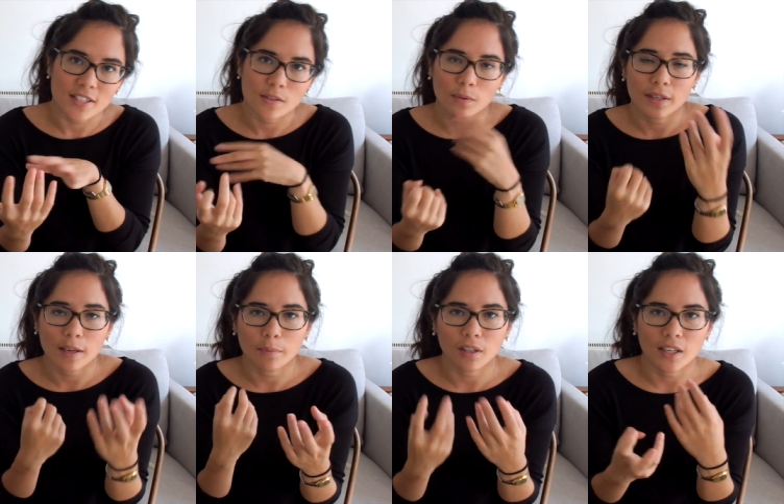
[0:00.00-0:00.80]
is to
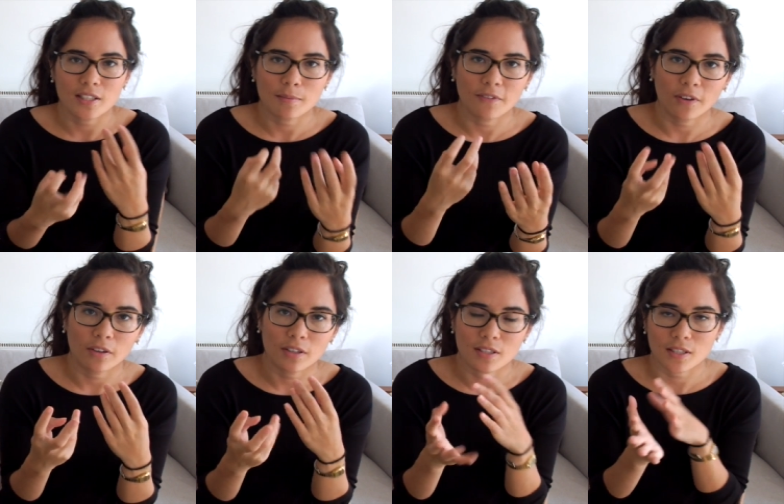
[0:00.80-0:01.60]
enable light to be
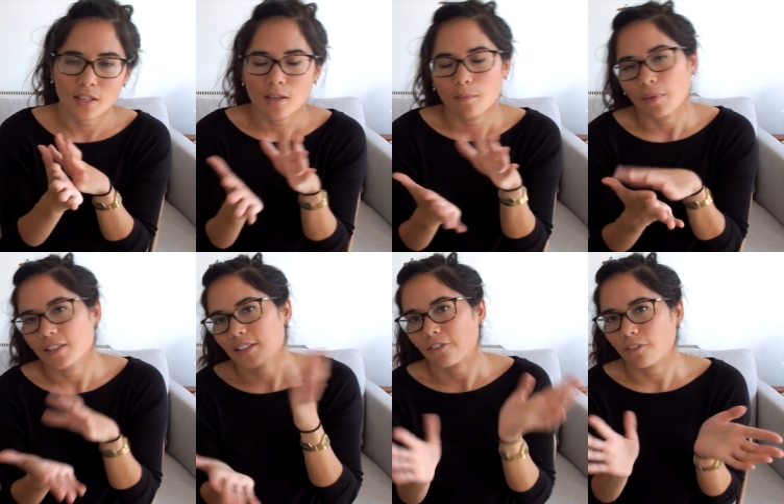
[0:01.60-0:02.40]
focused by
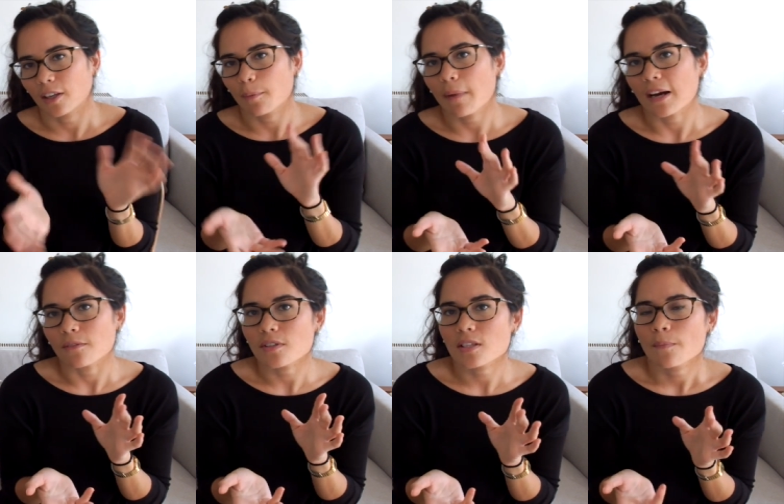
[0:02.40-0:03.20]
differing
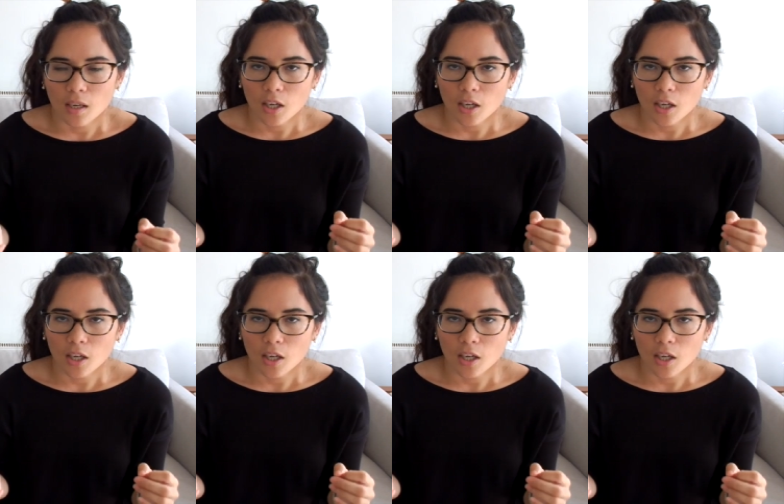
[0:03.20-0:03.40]
amounts.